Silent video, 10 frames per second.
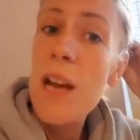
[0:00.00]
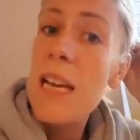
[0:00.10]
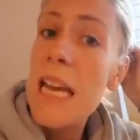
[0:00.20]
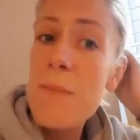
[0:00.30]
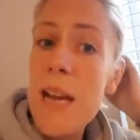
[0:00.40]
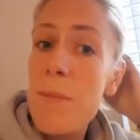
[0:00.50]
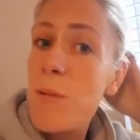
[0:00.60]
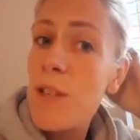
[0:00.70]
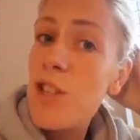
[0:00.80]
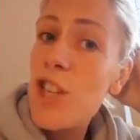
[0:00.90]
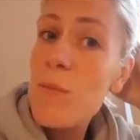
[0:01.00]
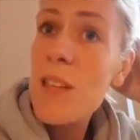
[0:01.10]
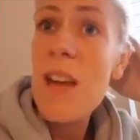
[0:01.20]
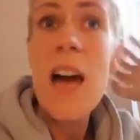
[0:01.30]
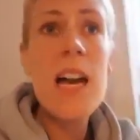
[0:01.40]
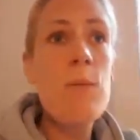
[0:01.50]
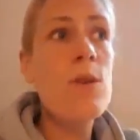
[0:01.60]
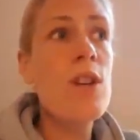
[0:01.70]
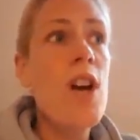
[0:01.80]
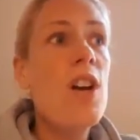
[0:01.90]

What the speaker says: and he maybe was assuming that I would